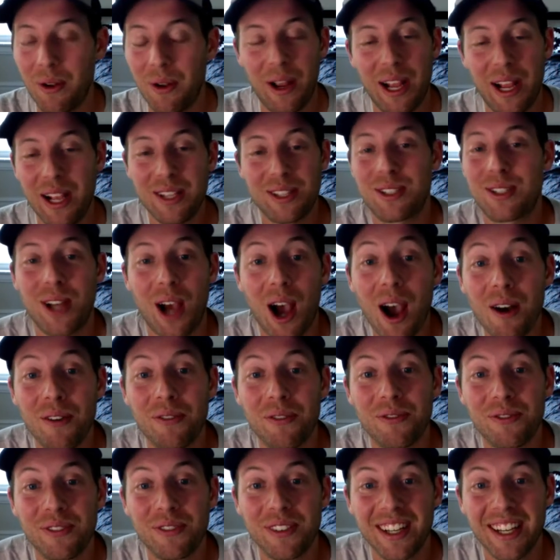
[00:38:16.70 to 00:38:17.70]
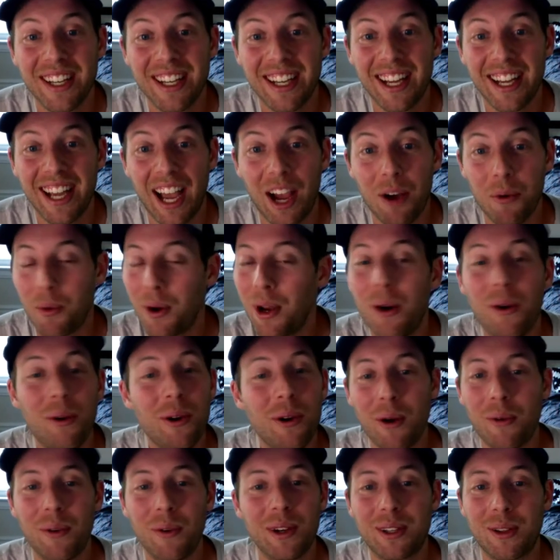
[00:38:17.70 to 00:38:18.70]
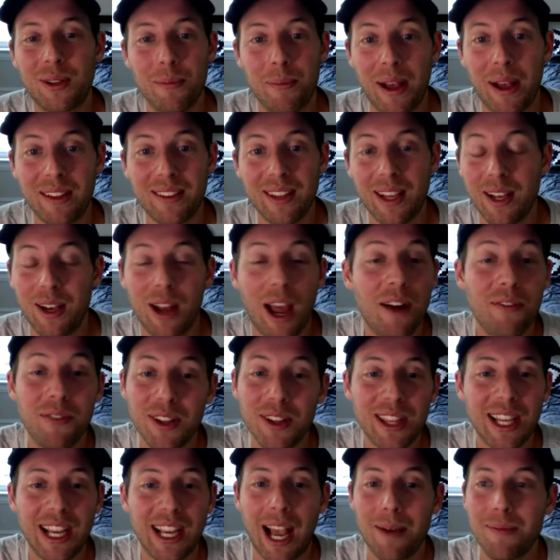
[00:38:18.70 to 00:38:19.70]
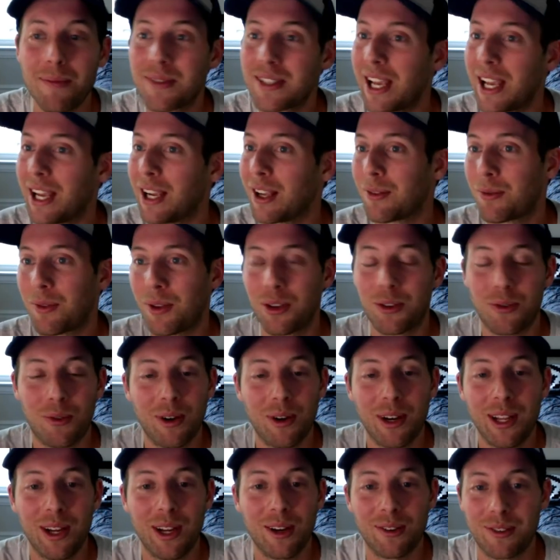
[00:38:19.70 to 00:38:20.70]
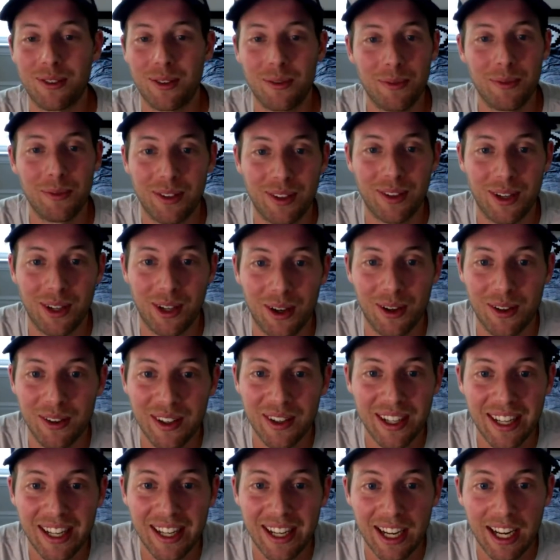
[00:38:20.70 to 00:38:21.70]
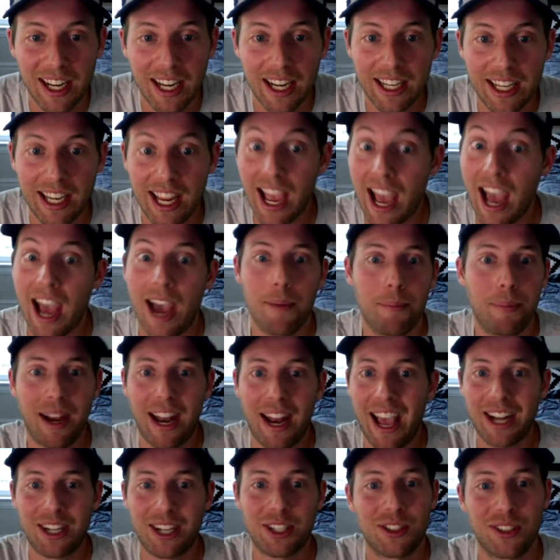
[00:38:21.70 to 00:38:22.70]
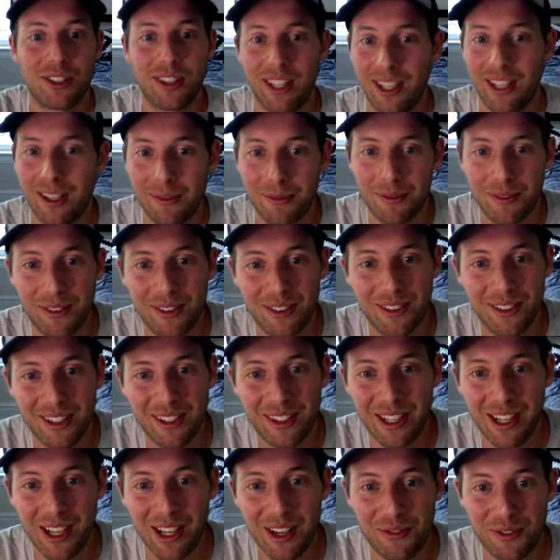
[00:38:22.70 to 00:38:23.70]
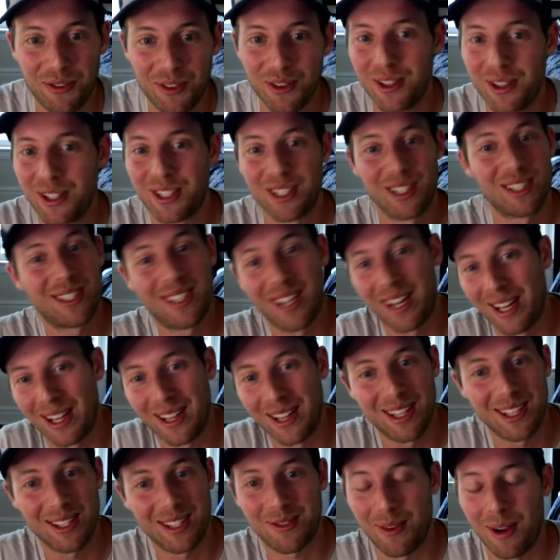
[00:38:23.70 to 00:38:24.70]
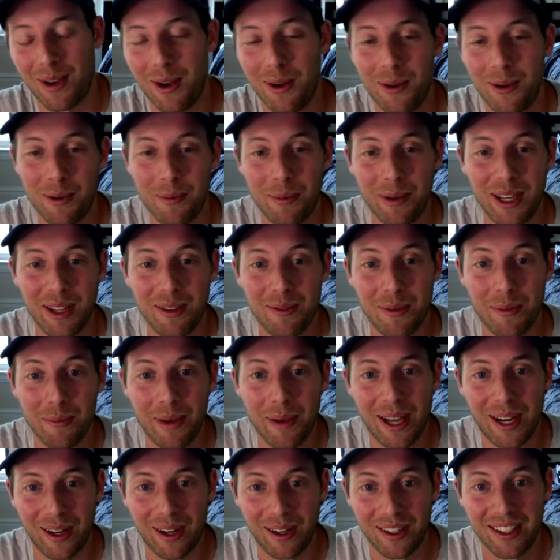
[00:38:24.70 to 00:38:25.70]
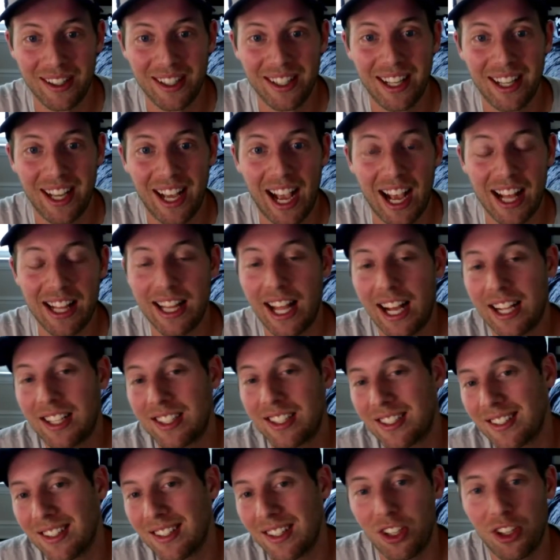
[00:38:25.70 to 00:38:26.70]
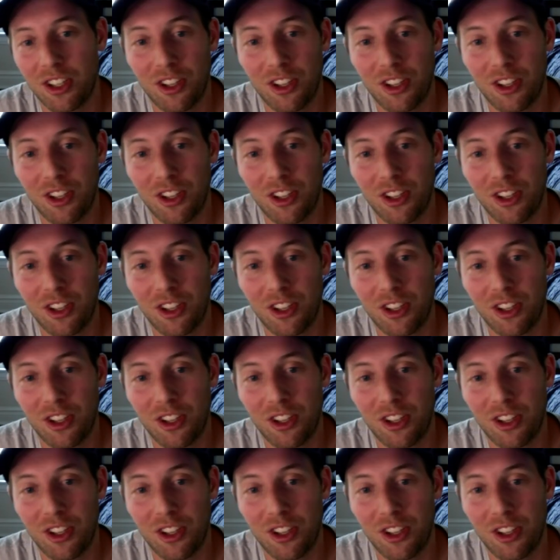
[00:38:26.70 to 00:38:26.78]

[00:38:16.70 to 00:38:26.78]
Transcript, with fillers: is tough, and we don't know what the best, and everything I'm saying is in twenty years, somebody's going to go, yeah, but actually if you had just done it this way, it would have been even better. And that's,